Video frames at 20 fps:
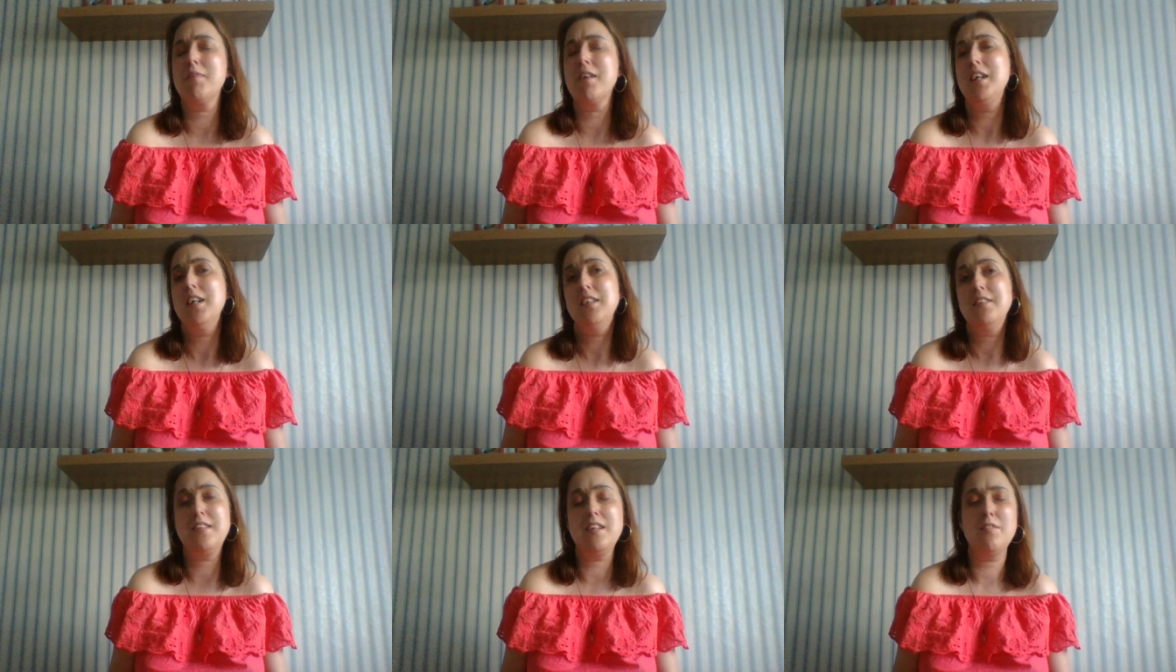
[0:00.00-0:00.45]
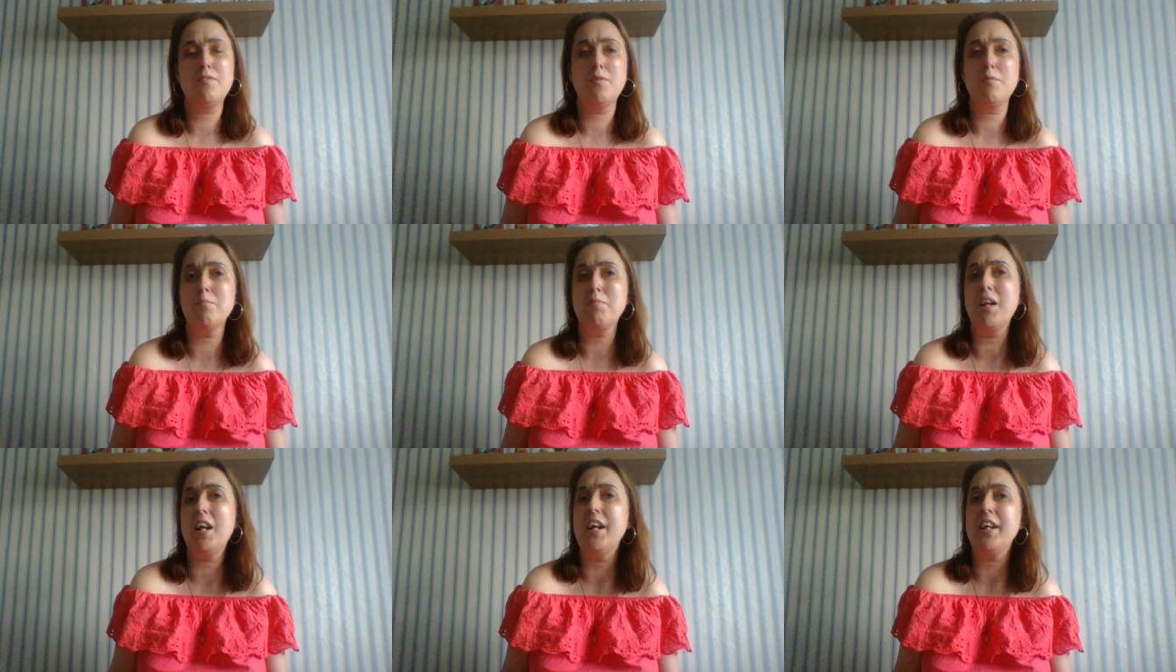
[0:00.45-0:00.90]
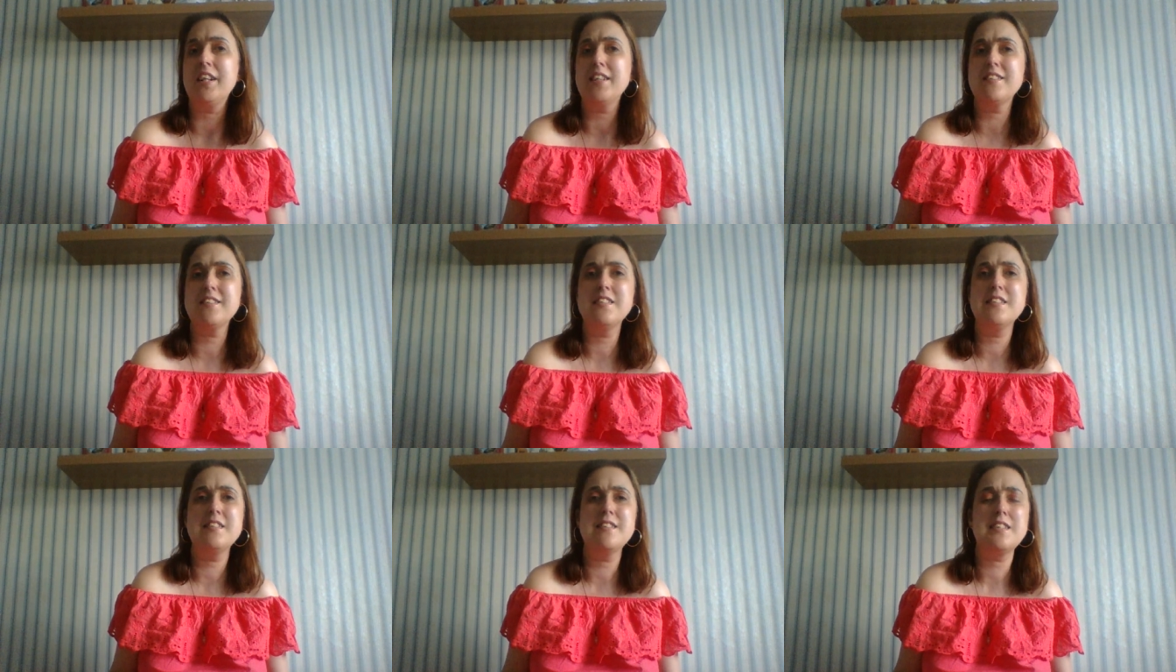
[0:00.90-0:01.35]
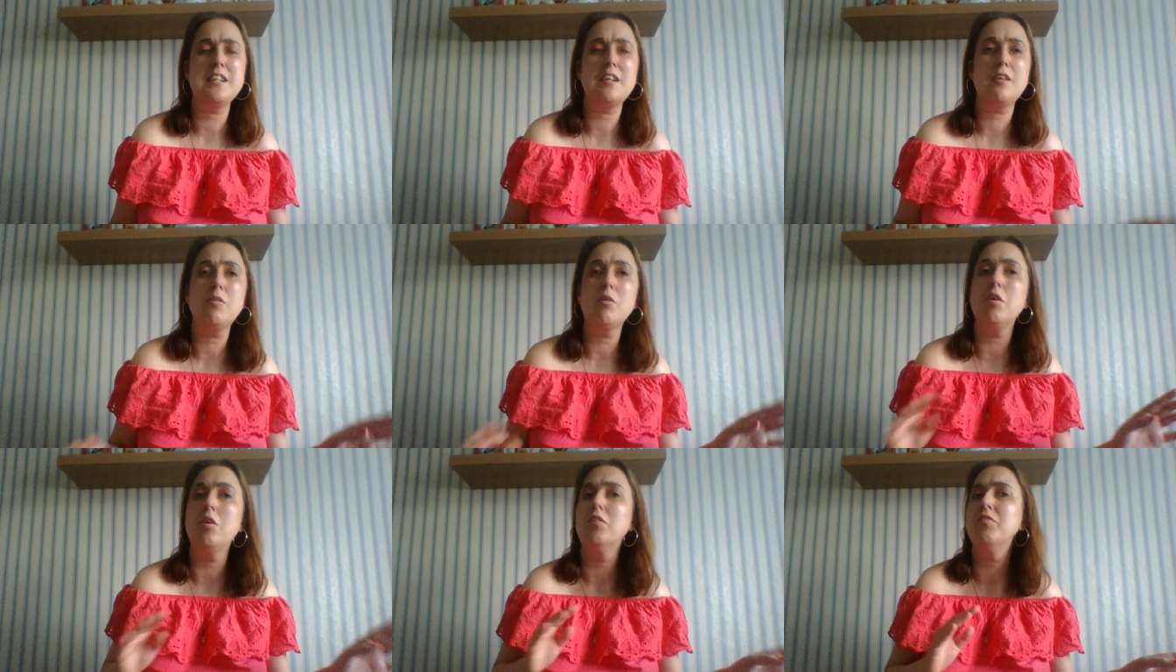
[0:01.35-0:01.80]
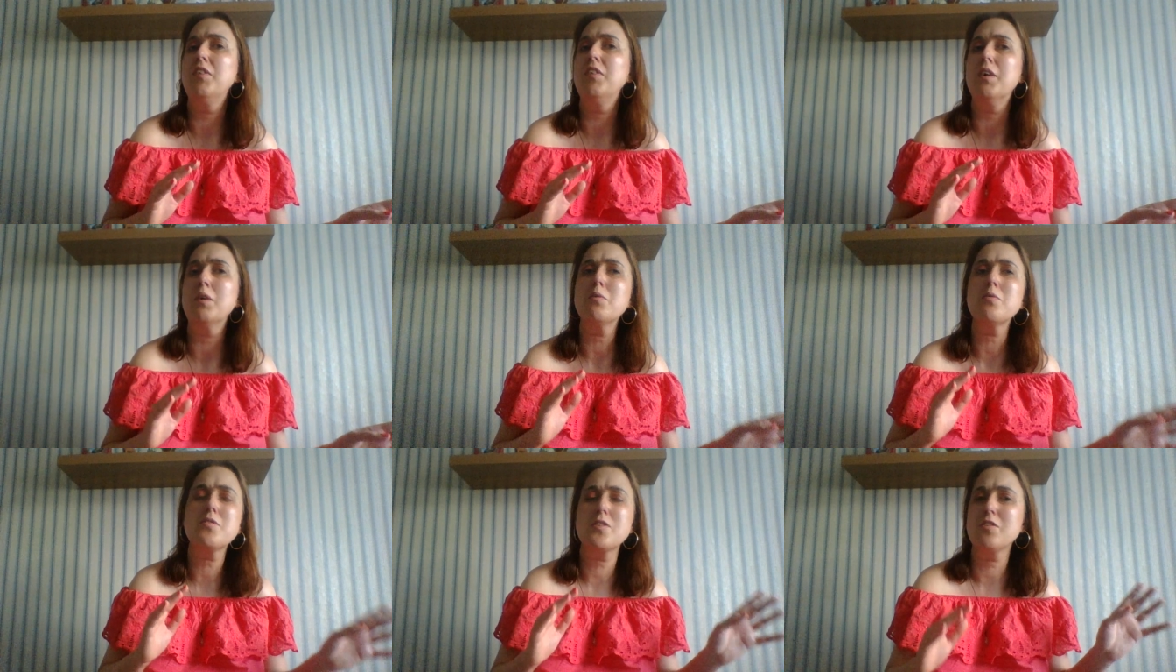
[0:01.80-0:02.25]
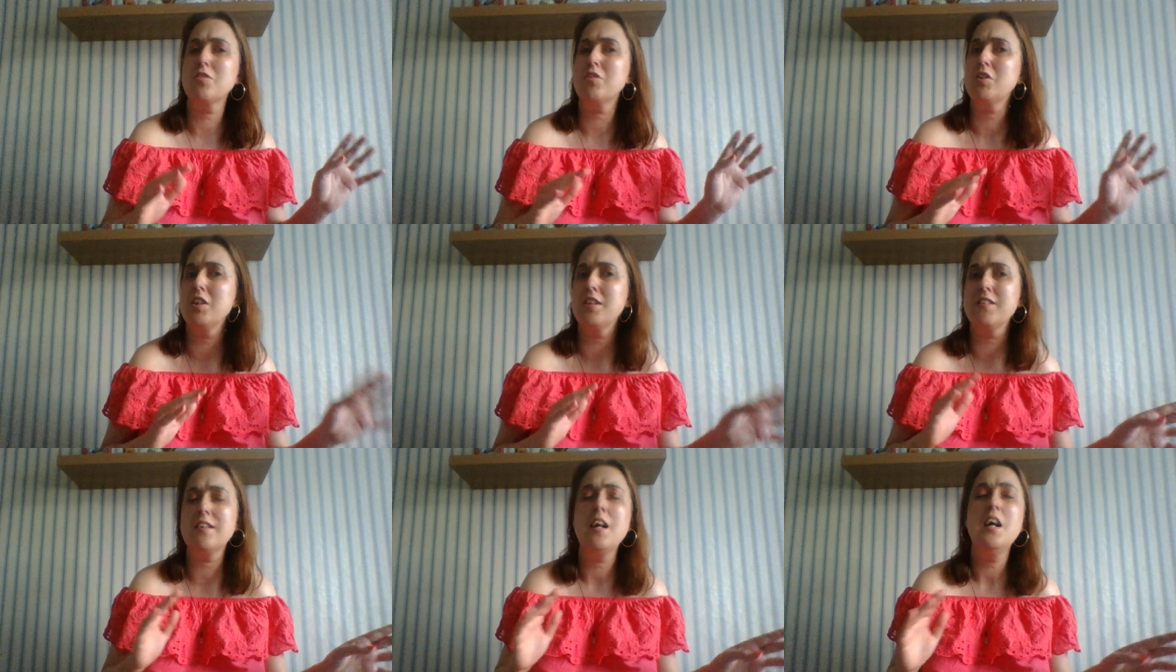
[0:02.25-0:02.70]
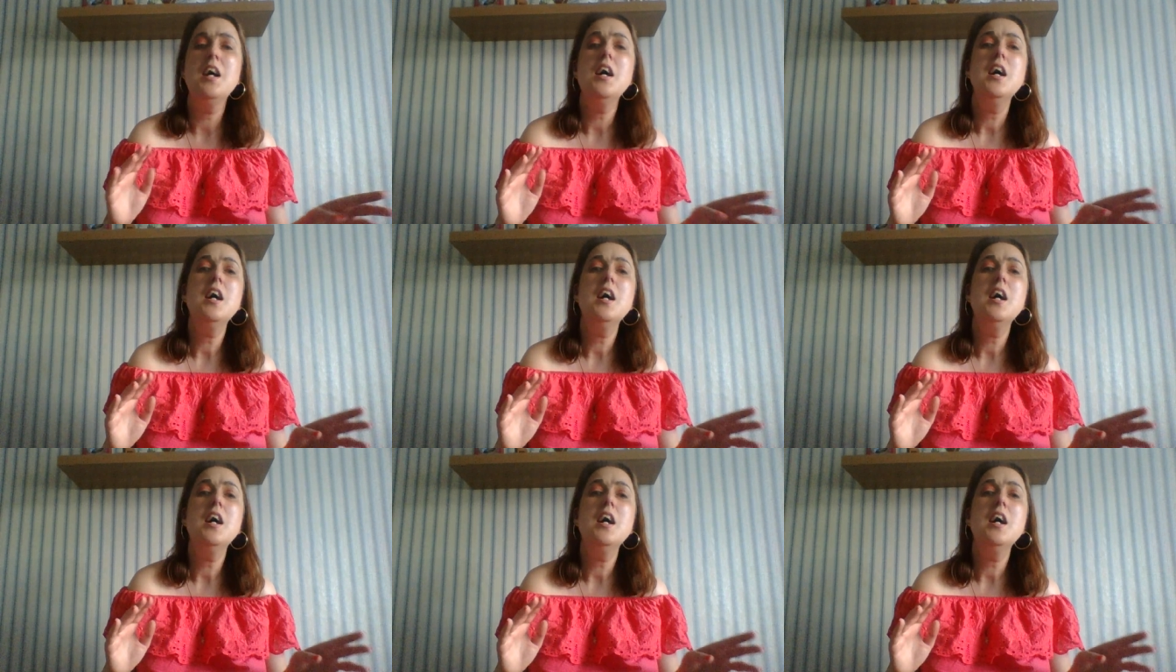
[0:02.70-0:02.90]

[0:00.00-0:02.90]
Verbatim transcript: at different places in Colville, such as